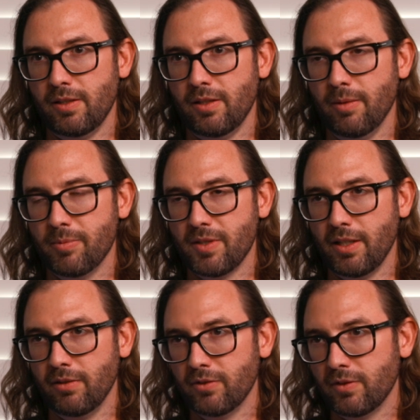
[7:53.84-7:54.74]

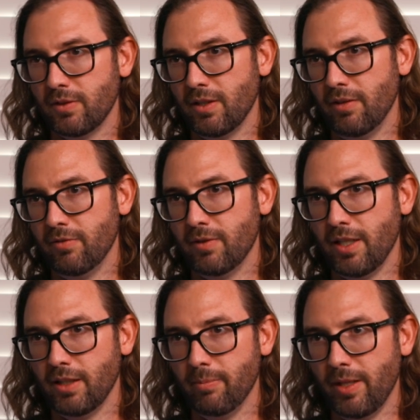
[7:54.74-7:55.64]
themselves, they've
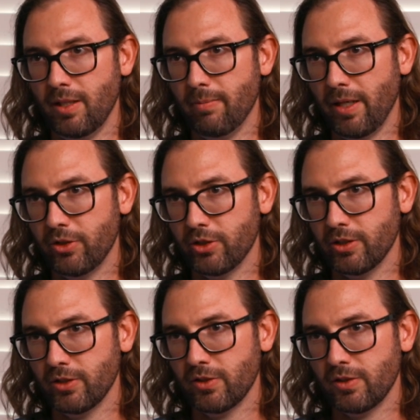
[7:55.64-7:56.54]
taken many
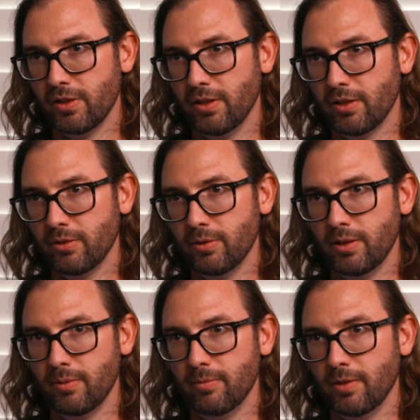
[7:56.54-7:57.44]
measures,
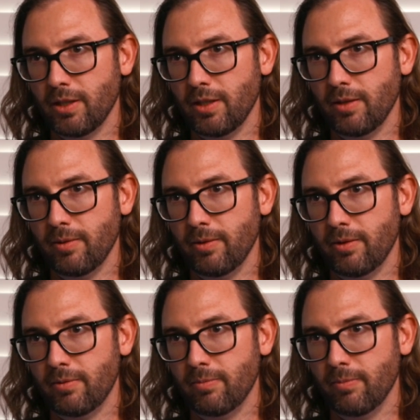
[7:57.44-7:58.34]
including
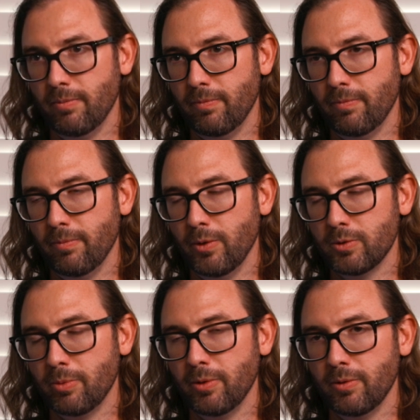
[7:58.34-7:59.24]

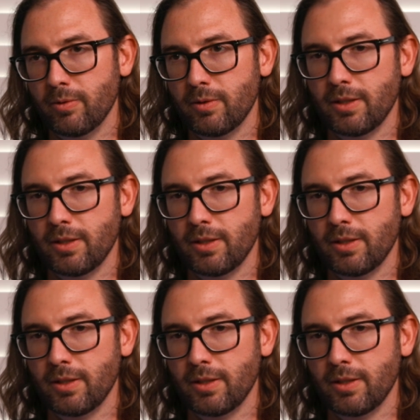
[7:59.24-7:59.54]
multiple